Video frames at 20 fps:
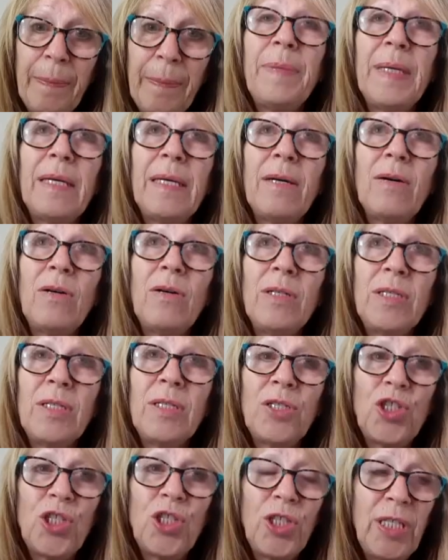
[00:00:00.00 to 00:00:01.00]

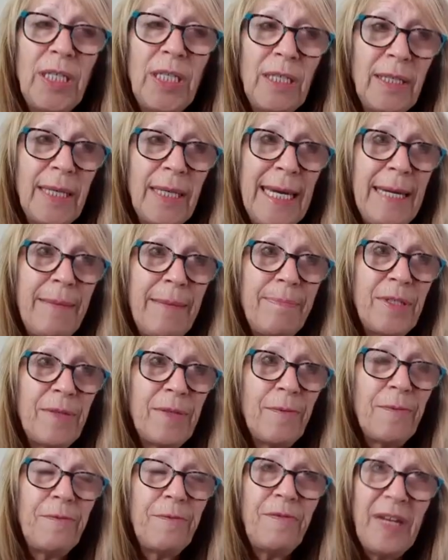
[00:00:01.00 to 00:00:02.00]
Because she kept
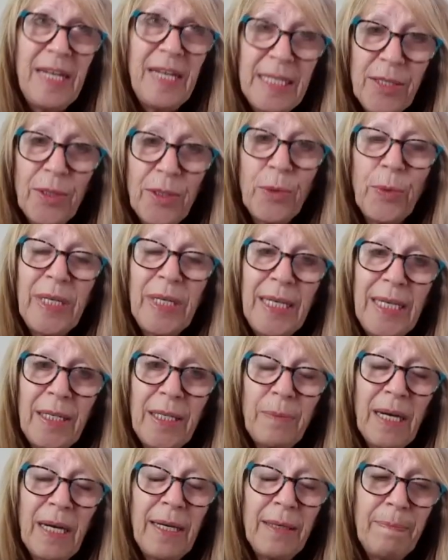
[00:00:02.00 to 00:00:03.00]
fading
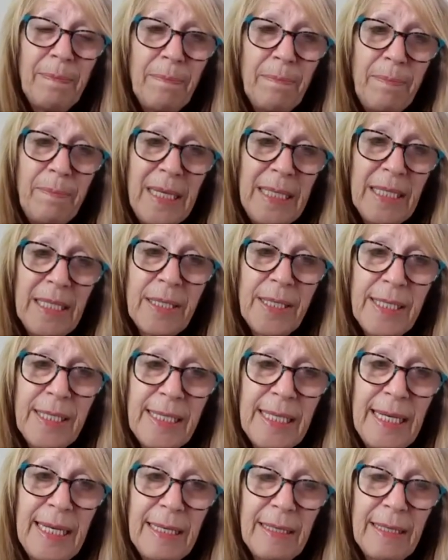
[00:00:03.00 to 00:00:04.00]
away, I made her
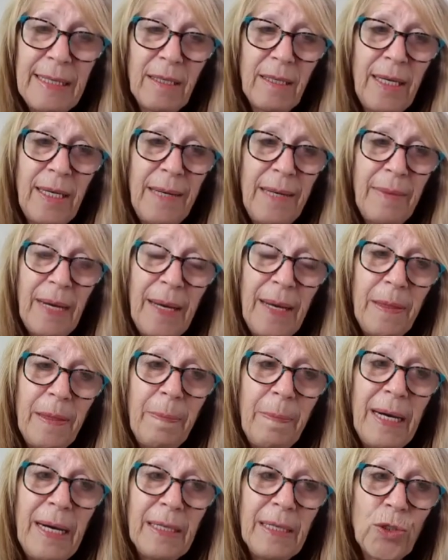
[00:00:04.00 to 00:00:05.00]
sit at the
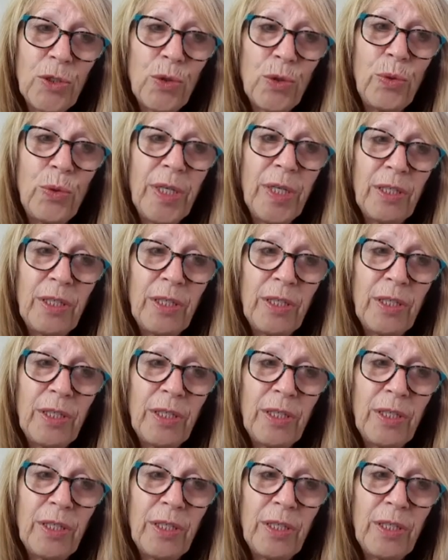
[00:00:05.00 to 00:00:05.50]
back door,